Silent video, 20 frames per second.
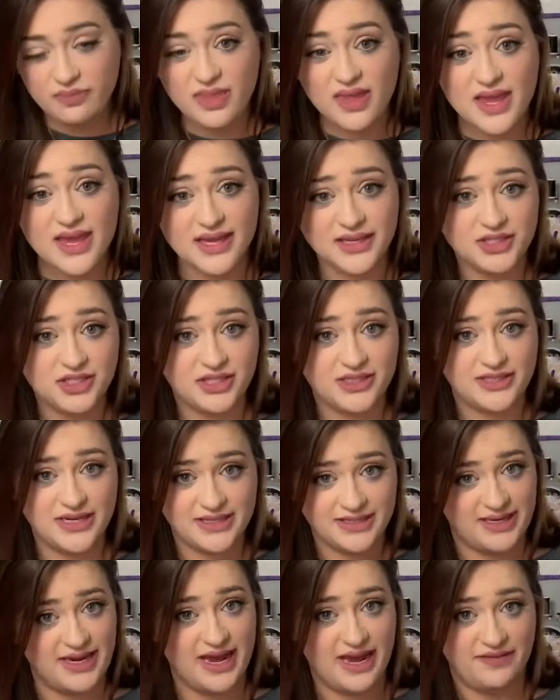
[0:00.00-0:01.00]
it's just nice to
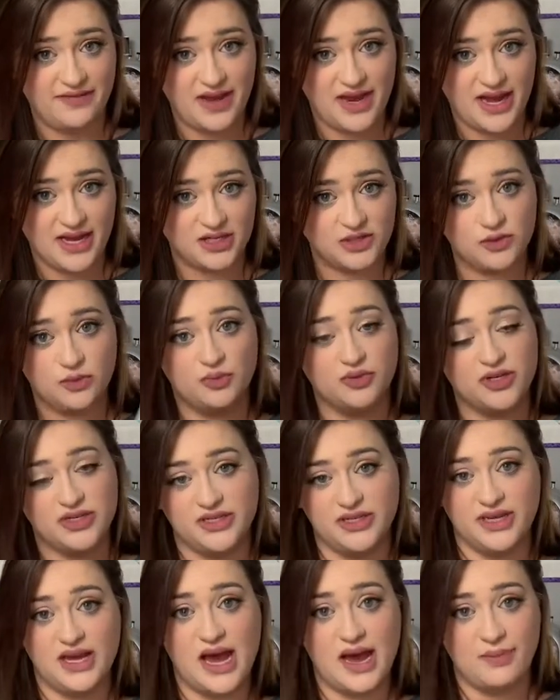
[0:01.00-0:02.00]
have that actual printed
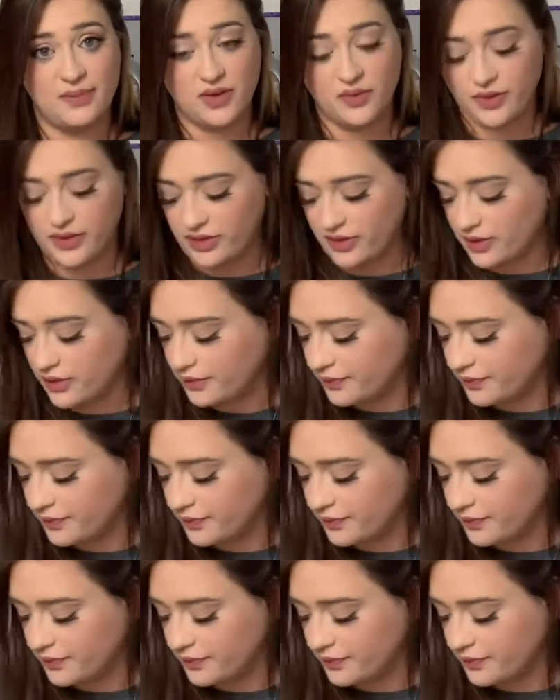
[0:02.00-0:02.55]
copy with you.